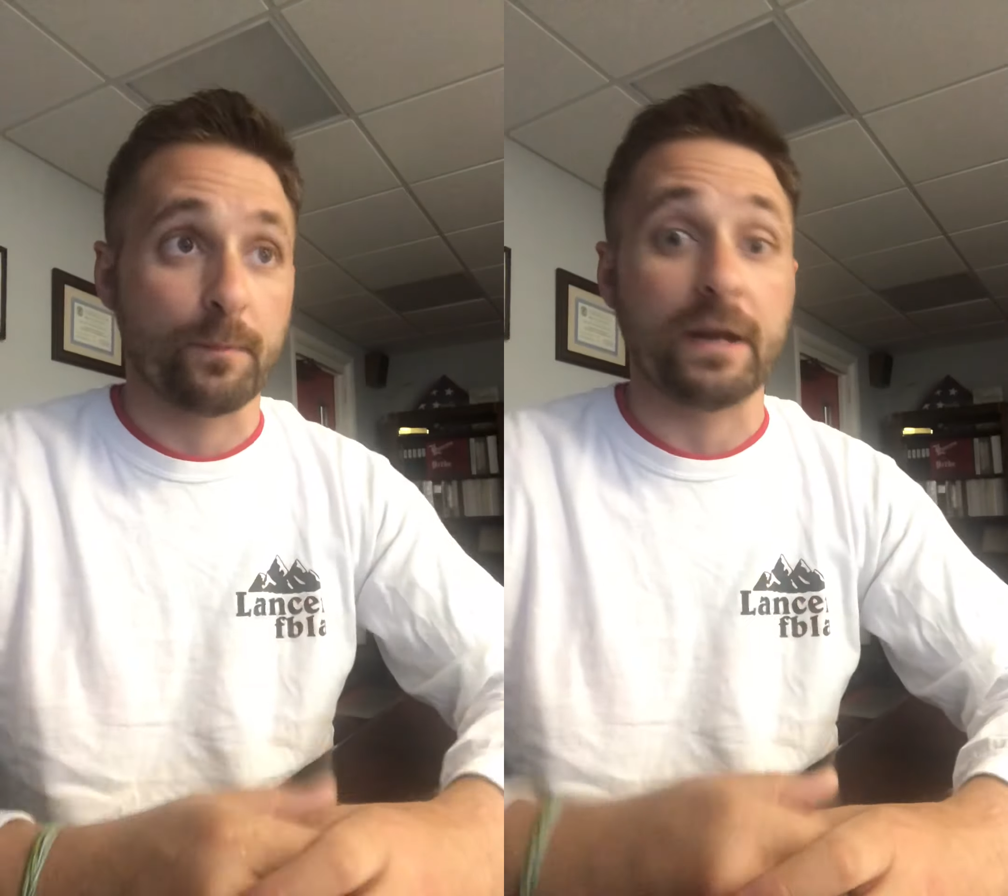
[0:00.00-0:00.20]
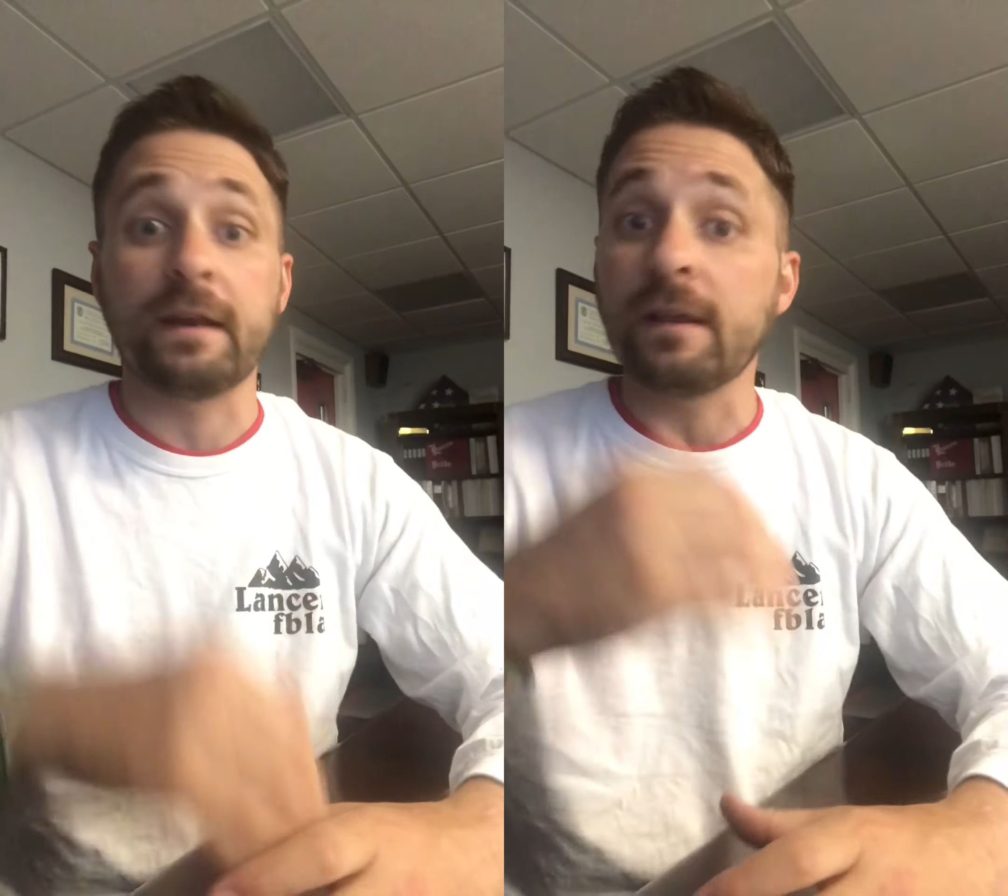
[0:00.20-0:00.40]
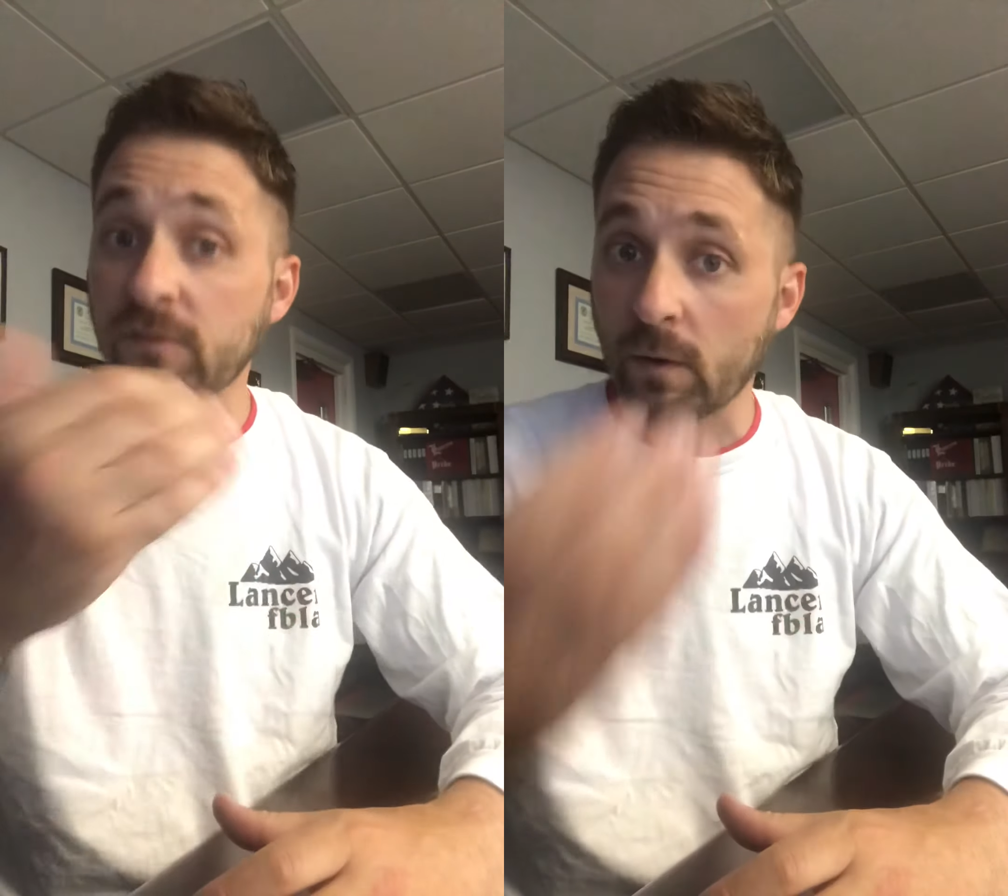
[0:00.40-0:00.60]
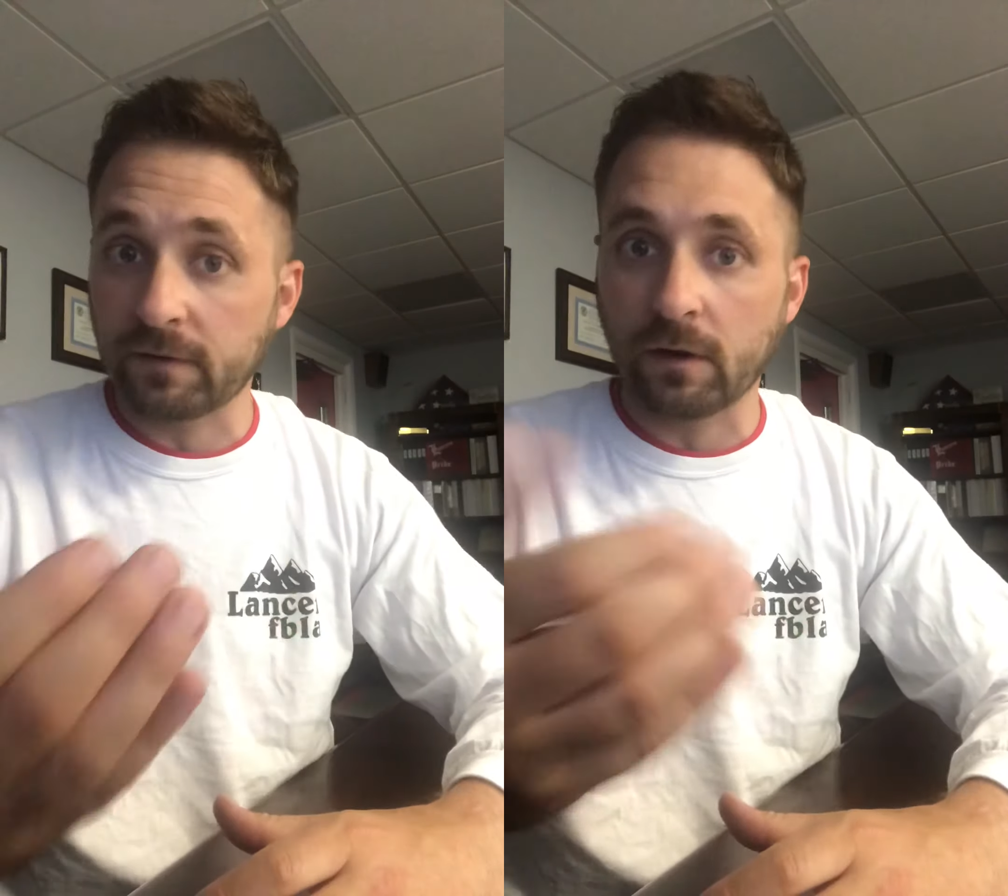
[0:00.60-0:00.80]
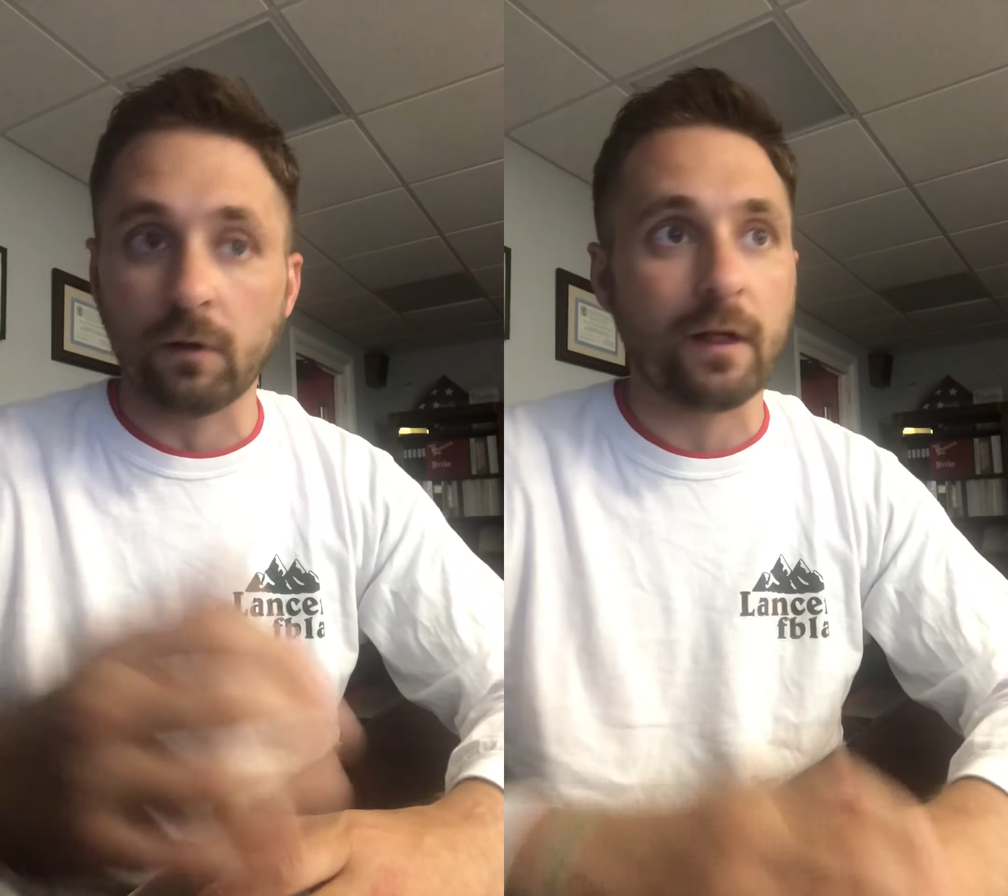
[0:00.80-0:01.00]
but it is going
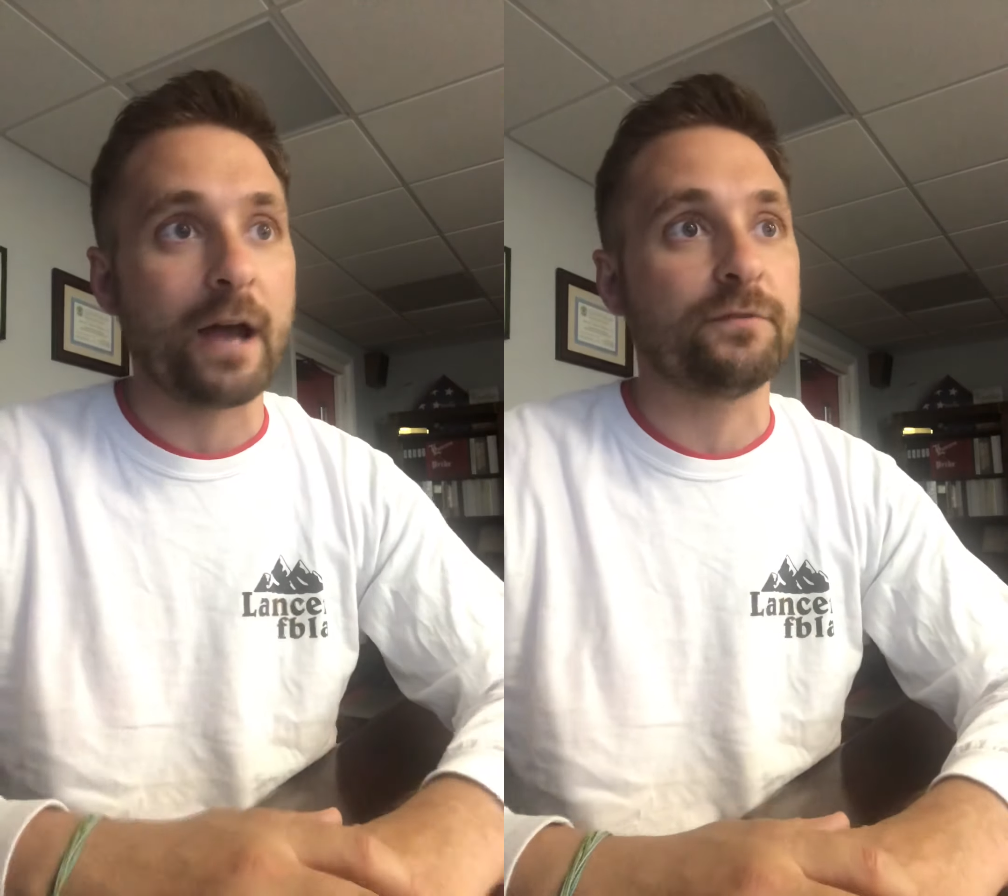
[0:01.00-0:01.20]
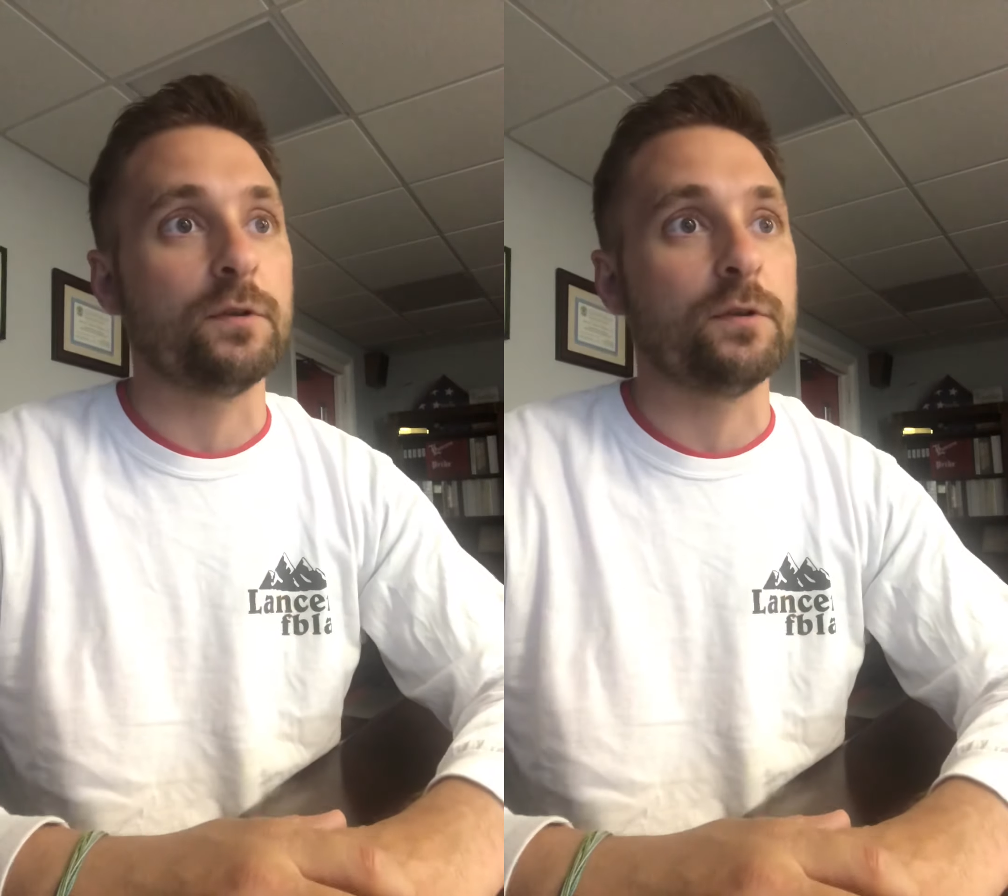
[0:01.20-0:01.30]
to go live